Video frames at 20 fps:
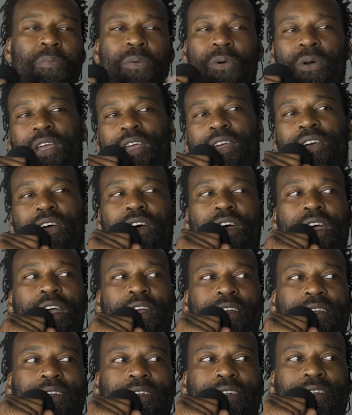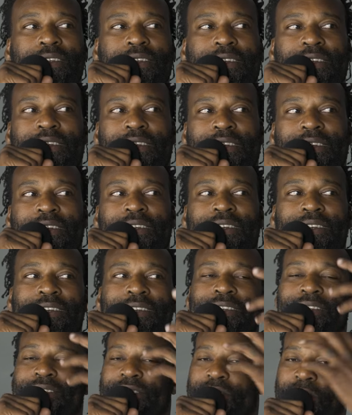a point guard.
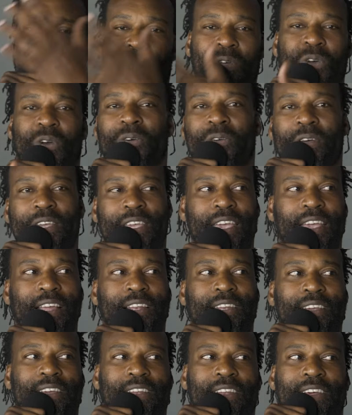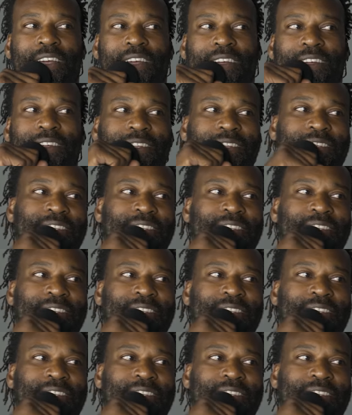So I'm going with Caitlin Clark.